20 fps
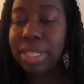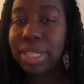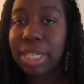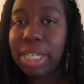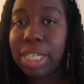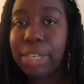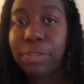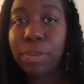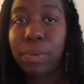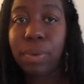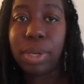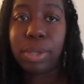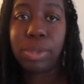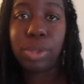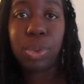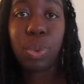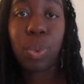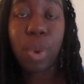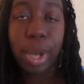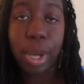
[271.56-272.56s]
to leave around
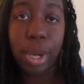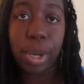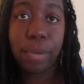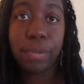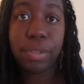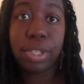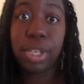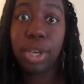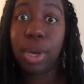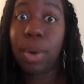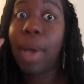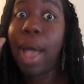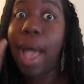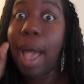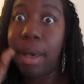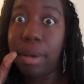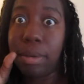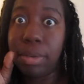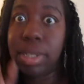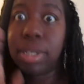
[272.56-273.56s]
12 to go
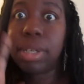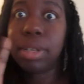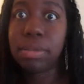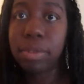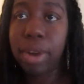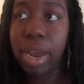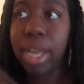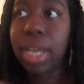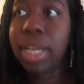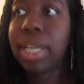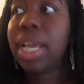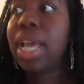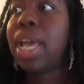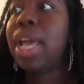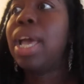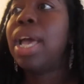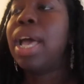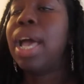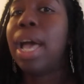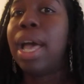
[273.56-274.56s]
out, right?
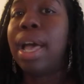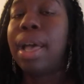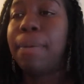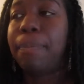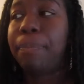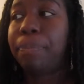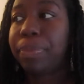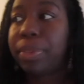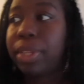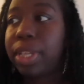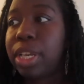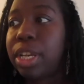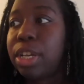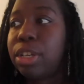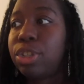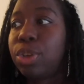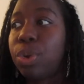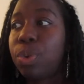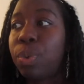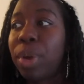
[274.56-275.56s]
Um,
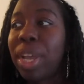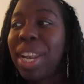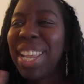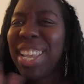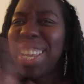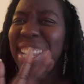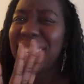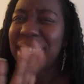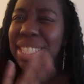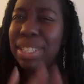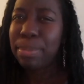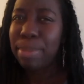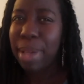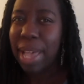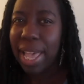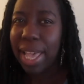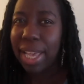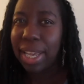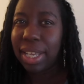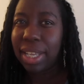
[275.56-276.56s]
so when he gets
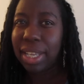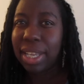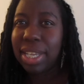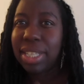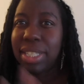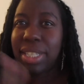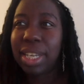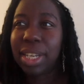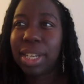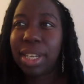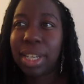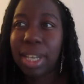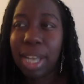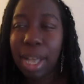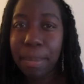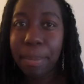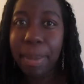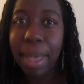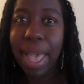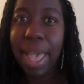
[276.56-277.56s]
back, he's gonna
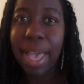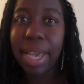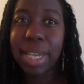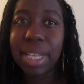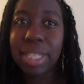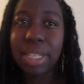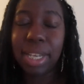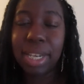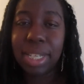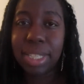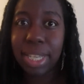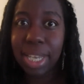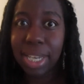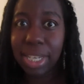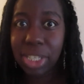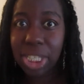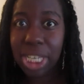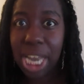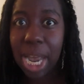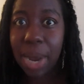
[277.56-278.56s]
come back he's gonna take
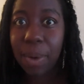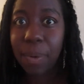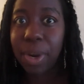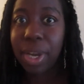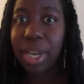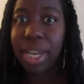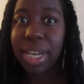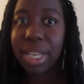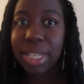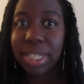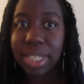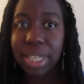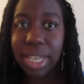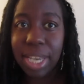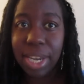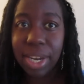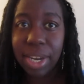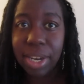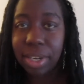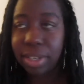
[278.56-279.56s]
a shower get his
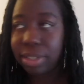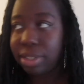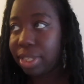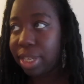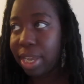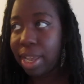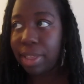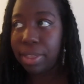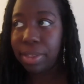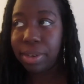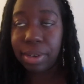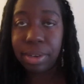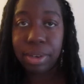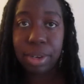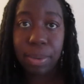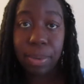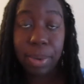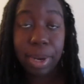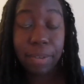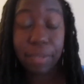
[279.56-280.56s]
hair together
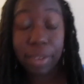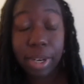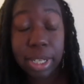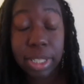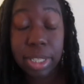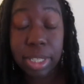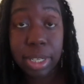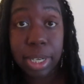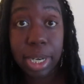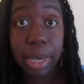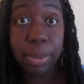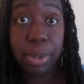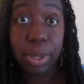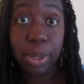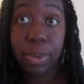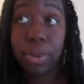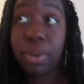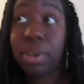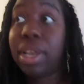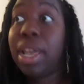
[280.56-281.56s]
or whatever this is gonna be
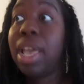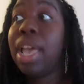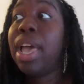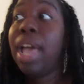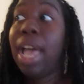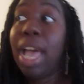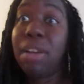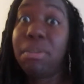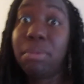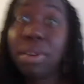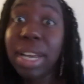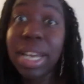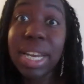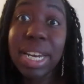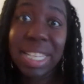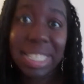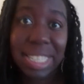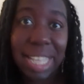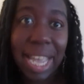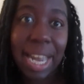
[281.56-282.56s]
doing and when he
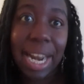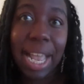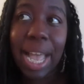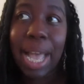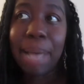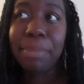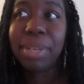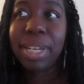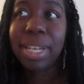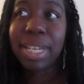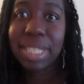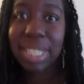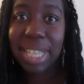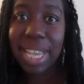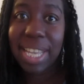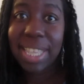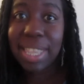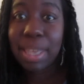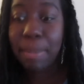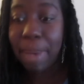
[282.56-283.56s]
does that i'm gonna
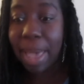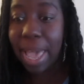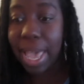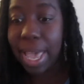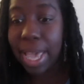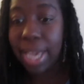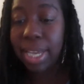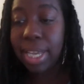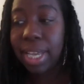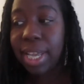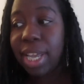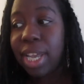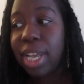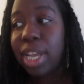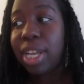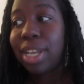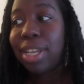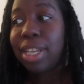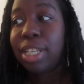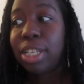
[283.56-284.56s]
take the bag
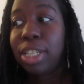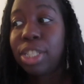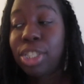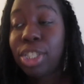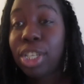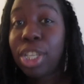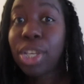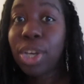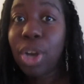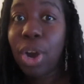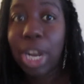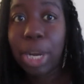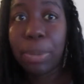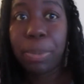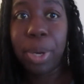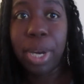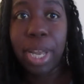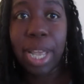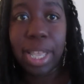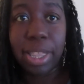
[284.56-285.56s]
to the car to
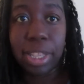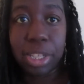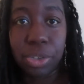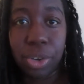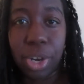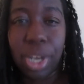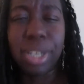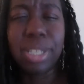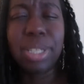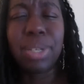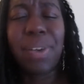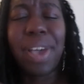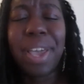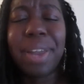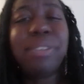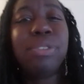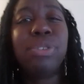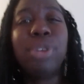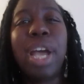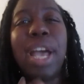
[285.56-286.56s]
put it in the trunk so i
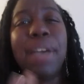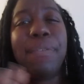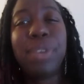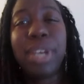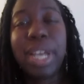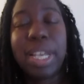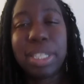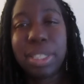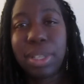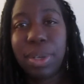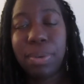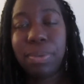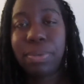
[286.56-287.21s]
don't drive you guys know